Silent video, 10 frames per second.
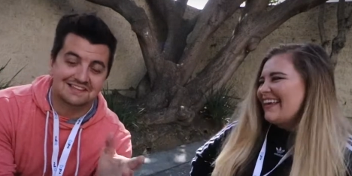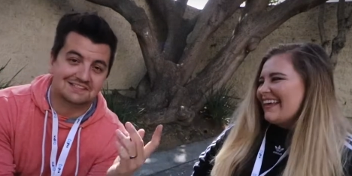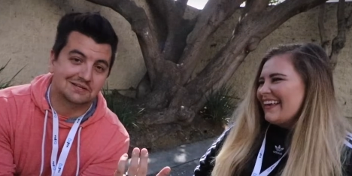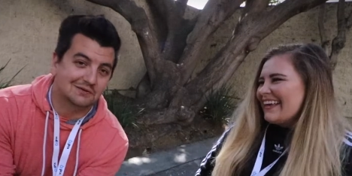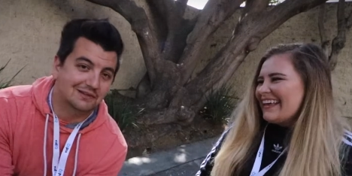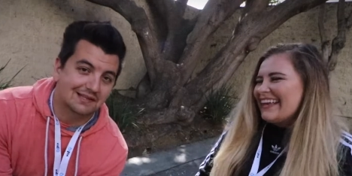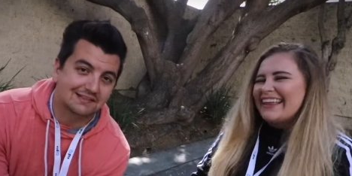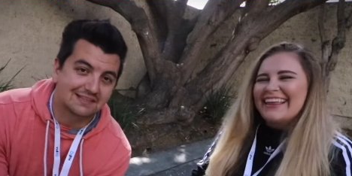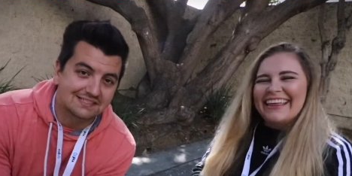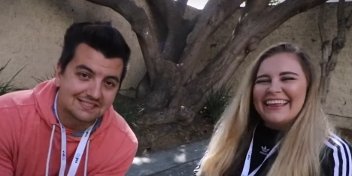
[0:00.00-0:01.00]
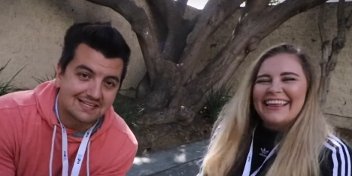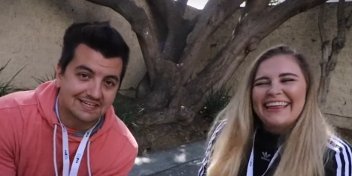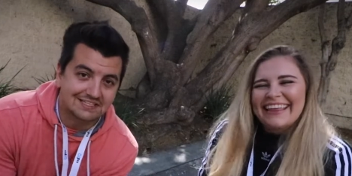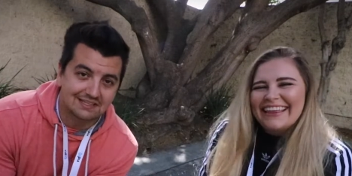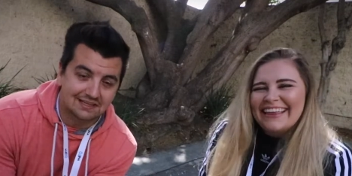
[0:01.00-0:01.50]
Speaker 1: So this is
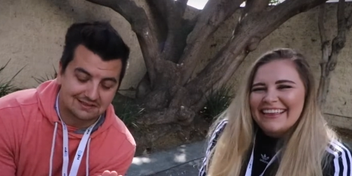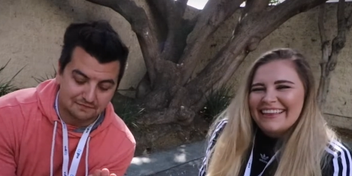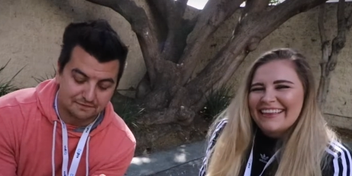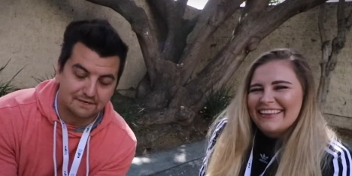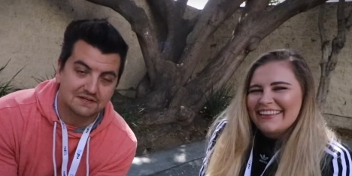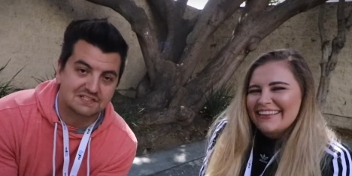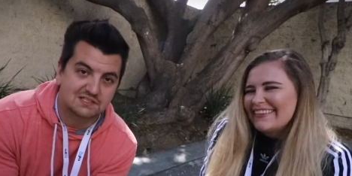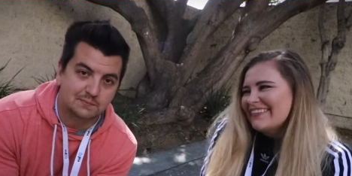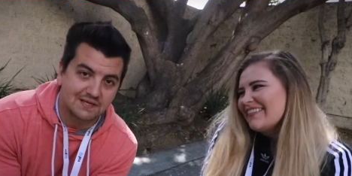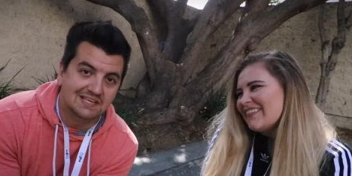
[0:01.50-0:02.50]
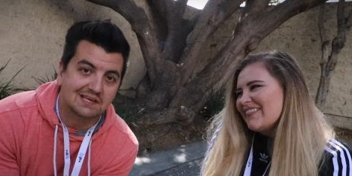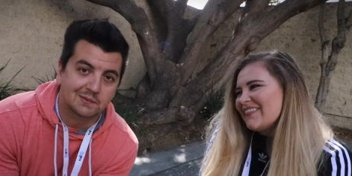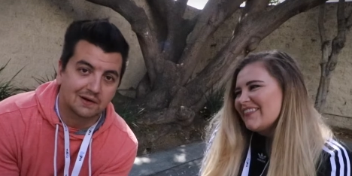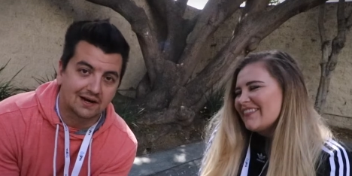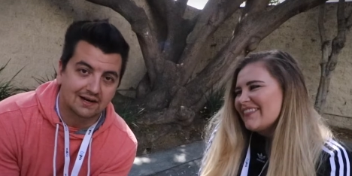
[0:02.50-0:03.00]
actually like the first speaking
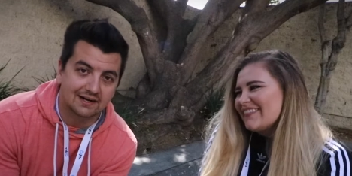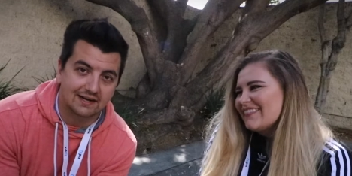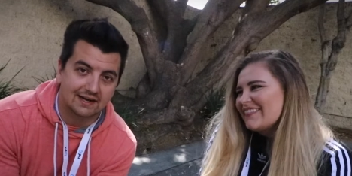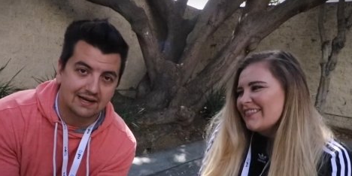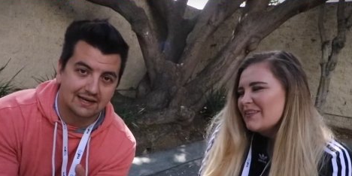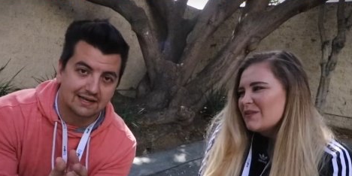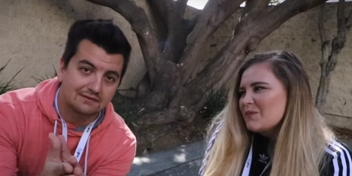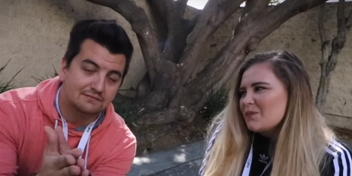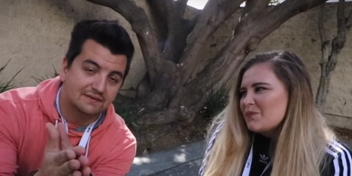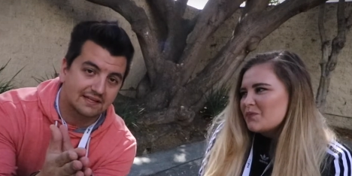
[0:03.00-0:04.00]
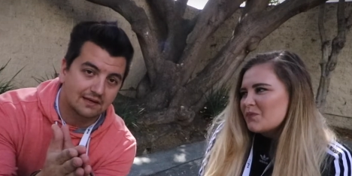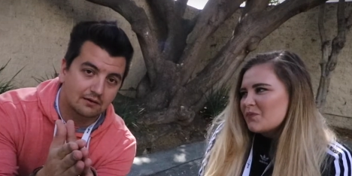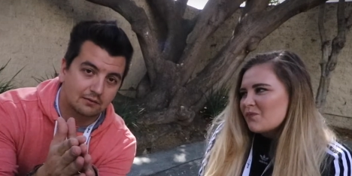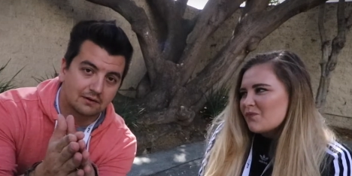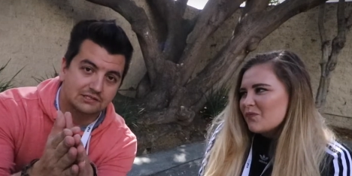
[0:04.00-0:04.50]
part in
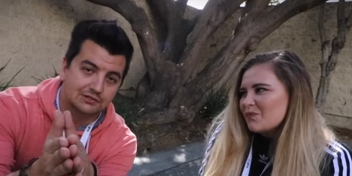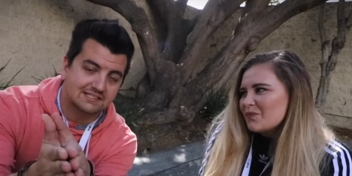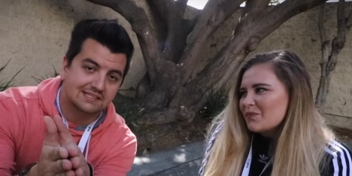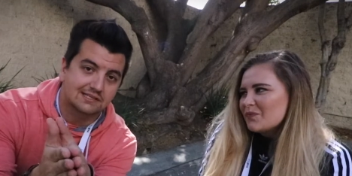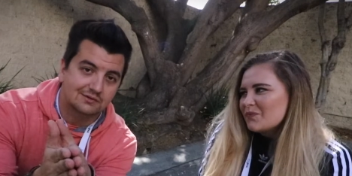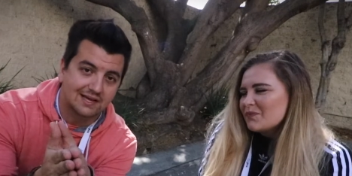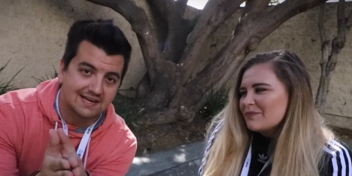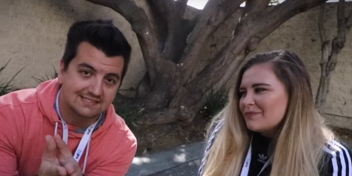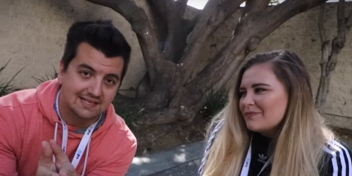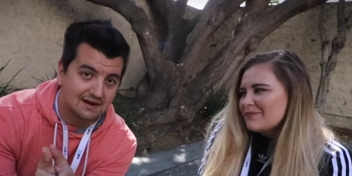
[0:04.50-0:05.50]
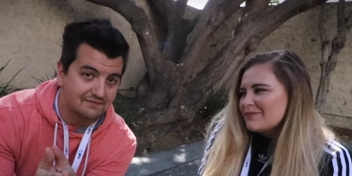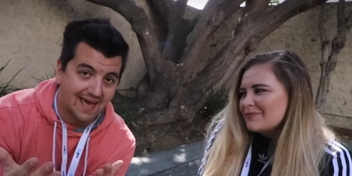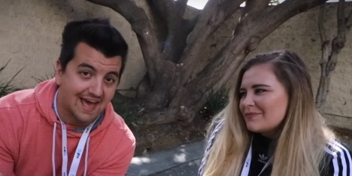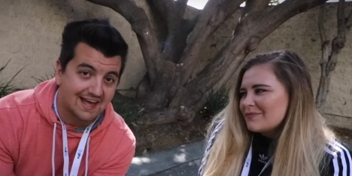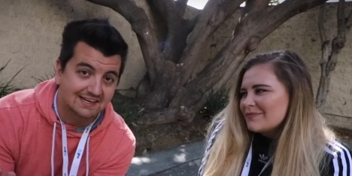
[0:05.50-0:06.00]
video addressing you guys that I've
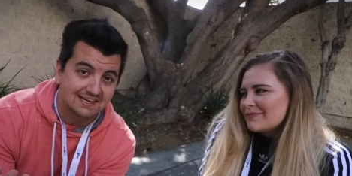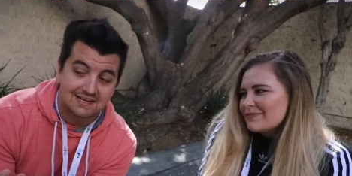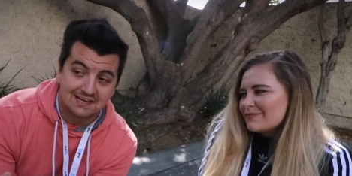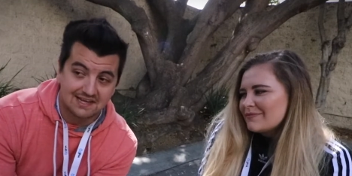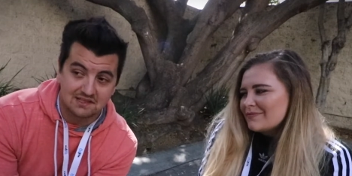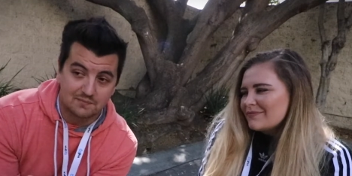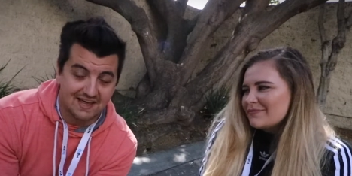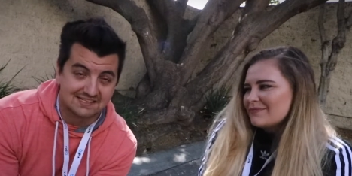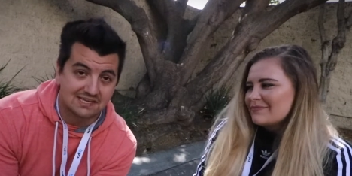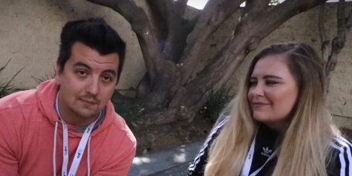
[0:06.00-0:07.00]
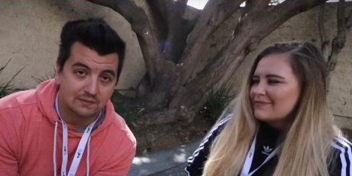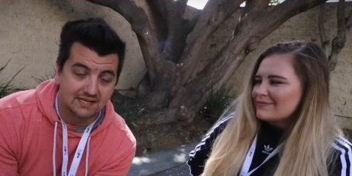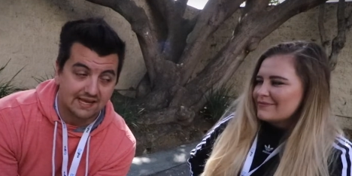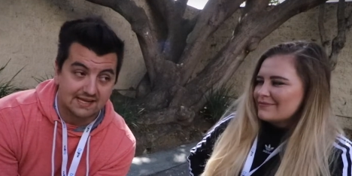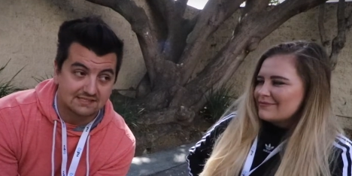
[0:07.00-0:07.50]
had in the past couple
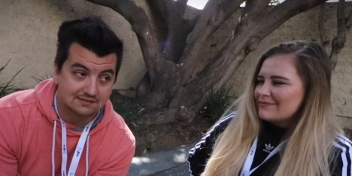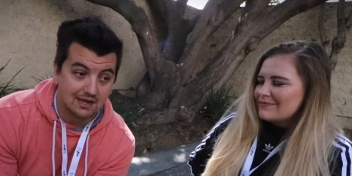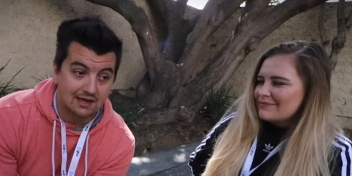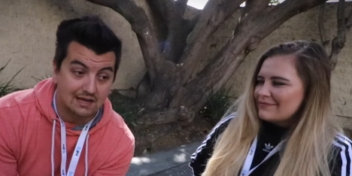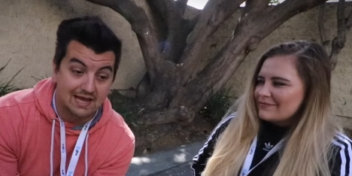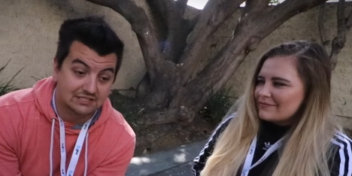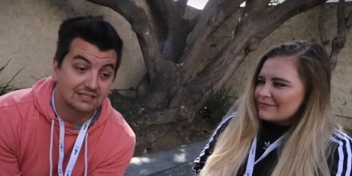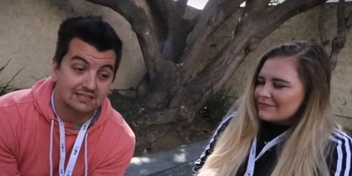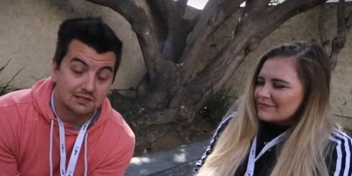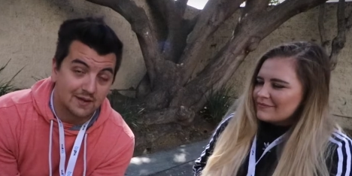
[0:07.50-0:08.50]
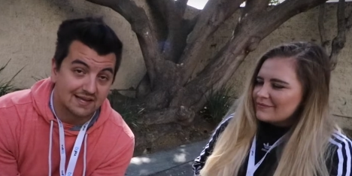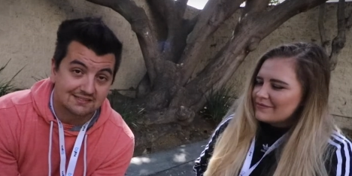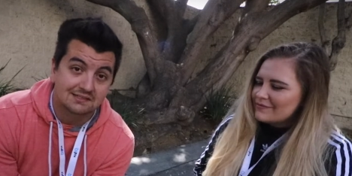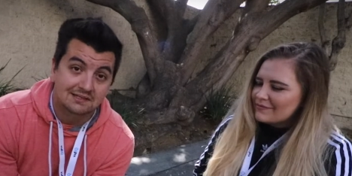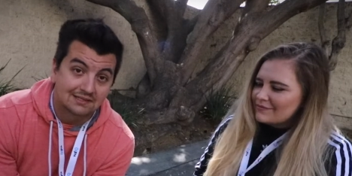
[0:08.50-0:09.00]
days, actually in the
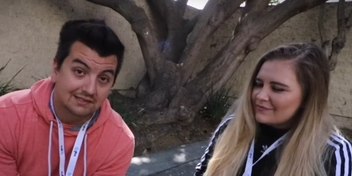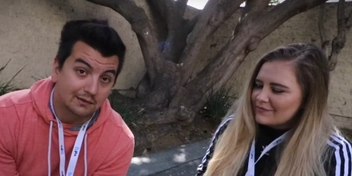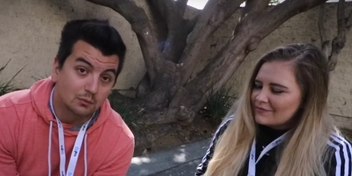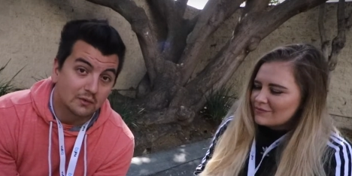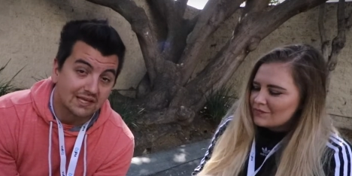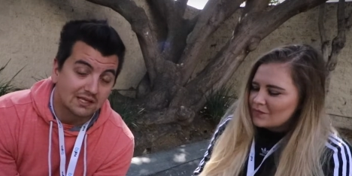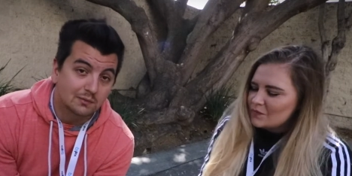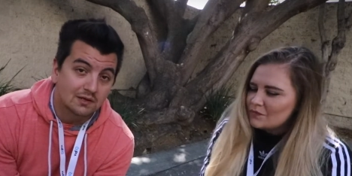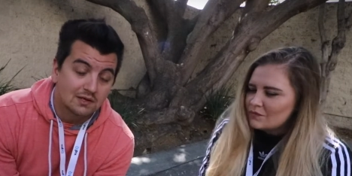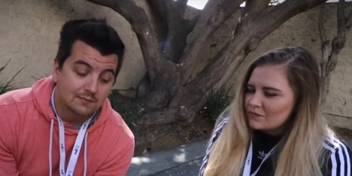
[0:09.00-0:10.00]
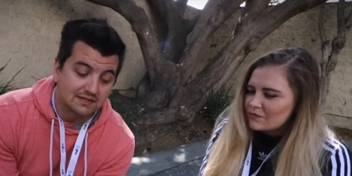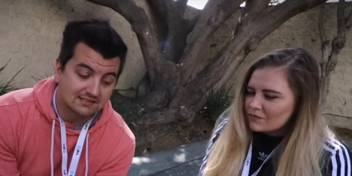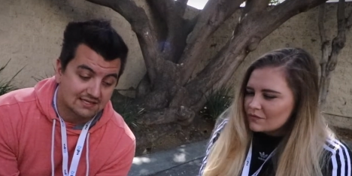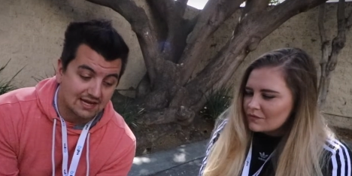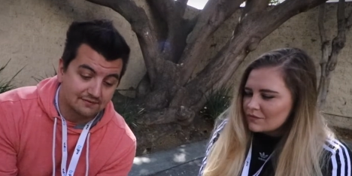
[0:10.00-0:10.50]
past like week,
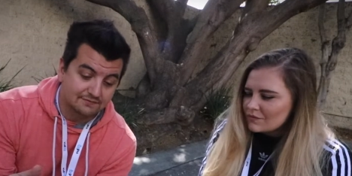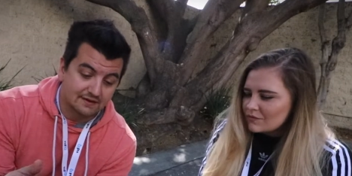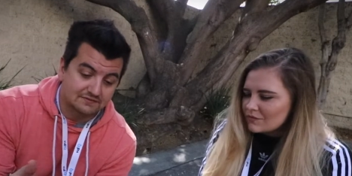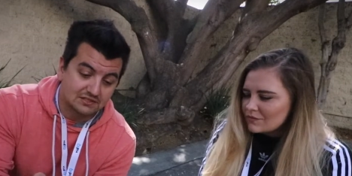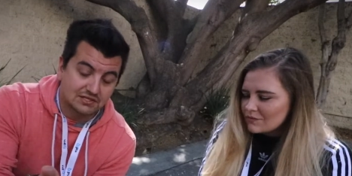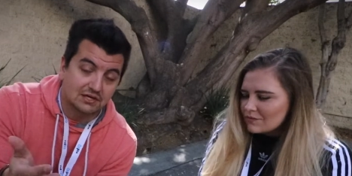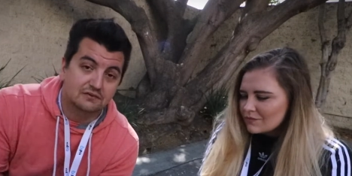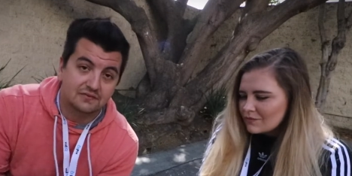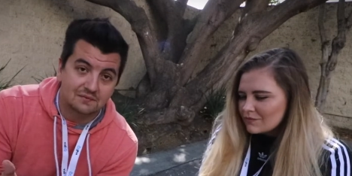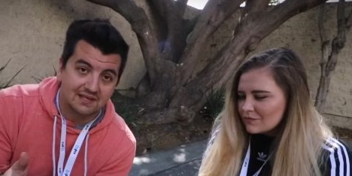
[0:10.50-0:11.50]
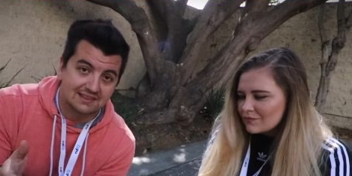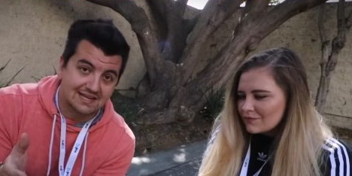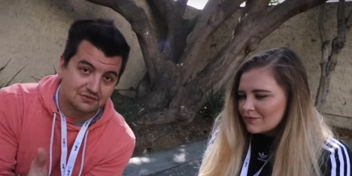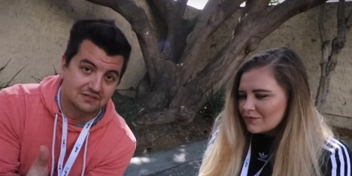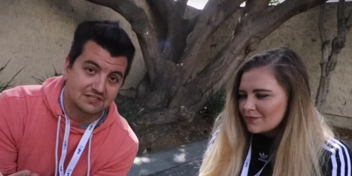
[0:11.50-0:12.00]
because I've deterred from like
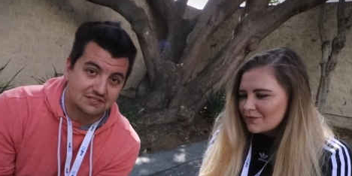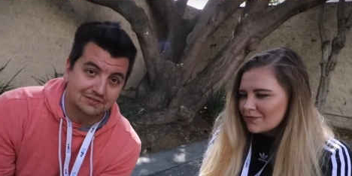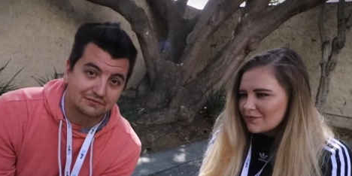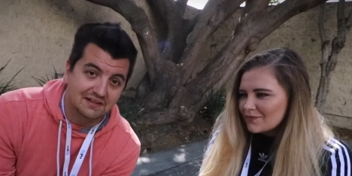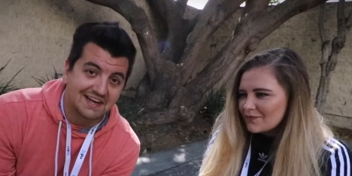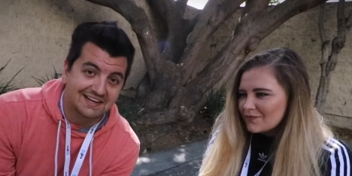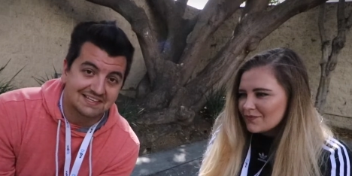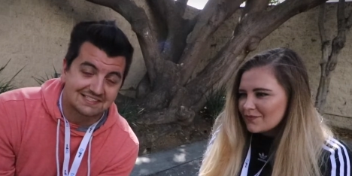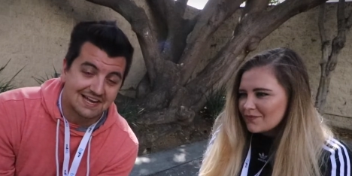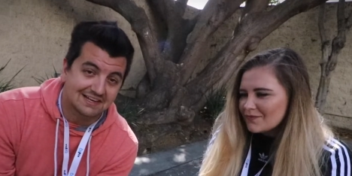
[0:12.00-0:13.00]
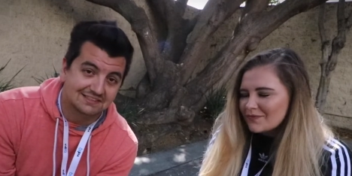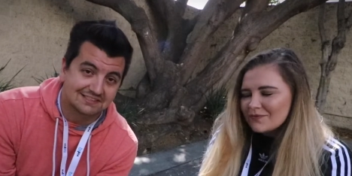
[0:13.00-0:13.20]
that traditional vlogging style